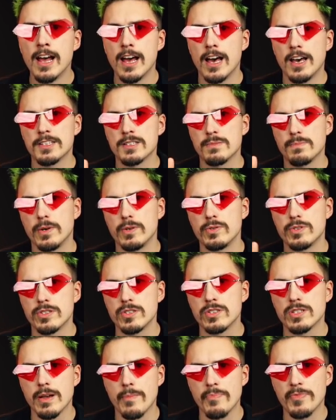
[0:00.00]
as opposed
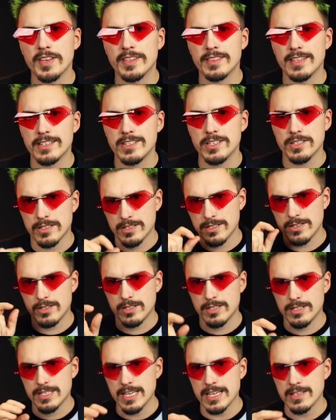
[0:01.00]
to something that just
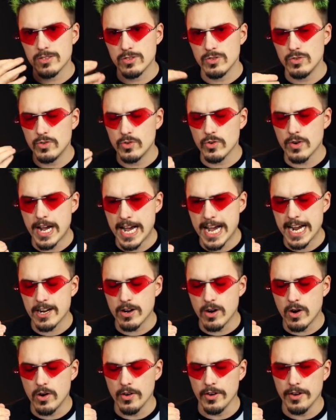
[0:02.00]
tends to drag
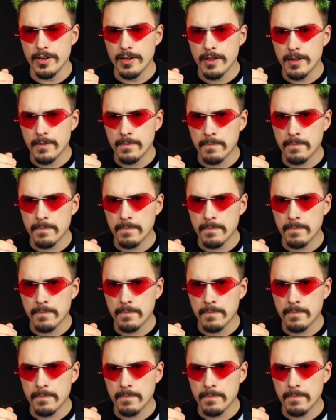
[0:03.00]
on.